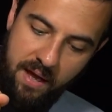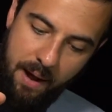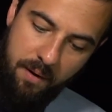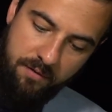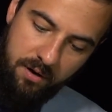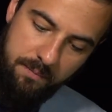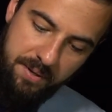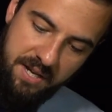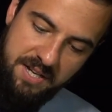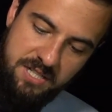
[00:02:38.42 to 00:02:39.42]
However,
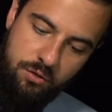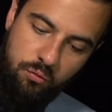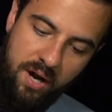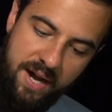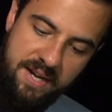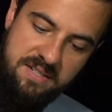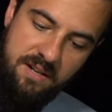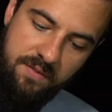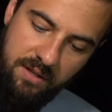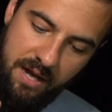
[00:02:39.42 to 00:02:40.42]
because the rinds
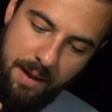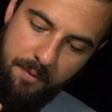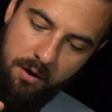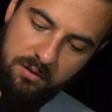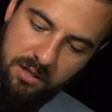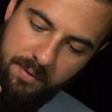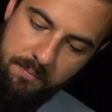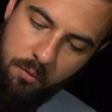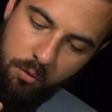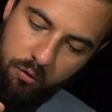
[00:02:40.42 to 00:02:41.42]
of the lime are a little bit
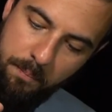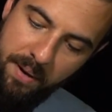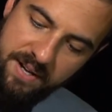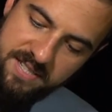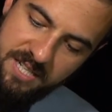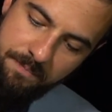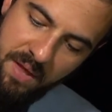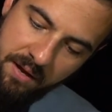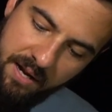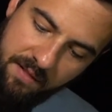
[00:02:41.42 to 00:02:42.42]
more robust,
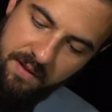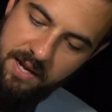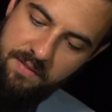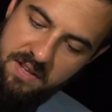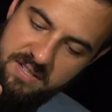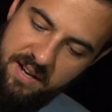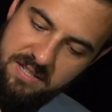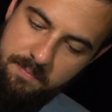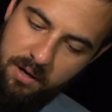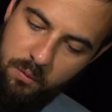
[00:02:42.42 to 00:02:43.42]
giving this nice
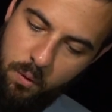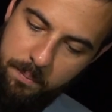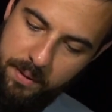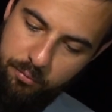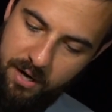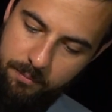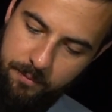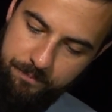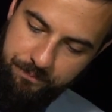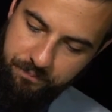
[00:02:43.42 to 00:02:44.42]
muddle won't be a
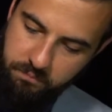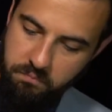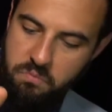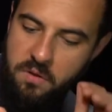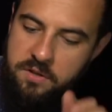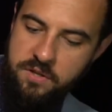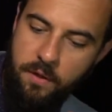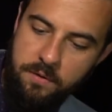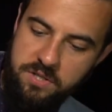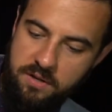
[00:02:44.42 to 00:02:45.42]
problem. So
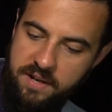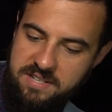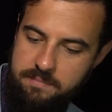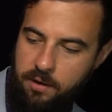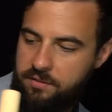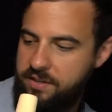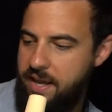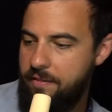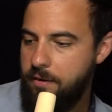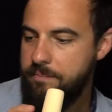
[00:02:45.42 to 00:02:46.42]
those are nice and muddled
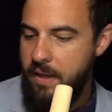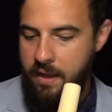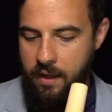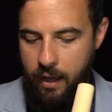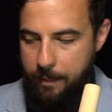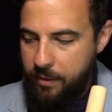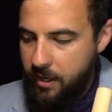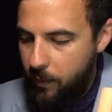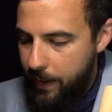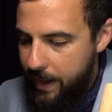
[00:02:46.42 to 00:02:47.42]
together. I'm going to
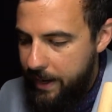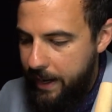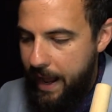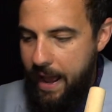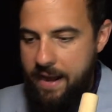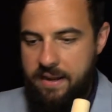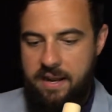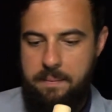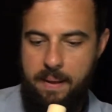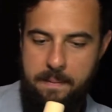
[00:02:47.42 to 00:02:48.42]
go ahead and add
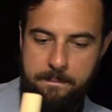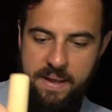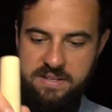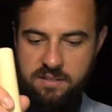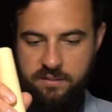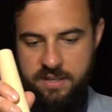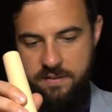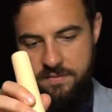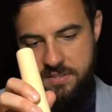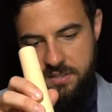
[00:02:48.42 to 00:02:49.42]
in my basil
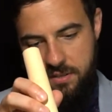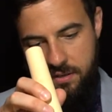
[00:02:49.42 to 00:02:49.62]
leaves.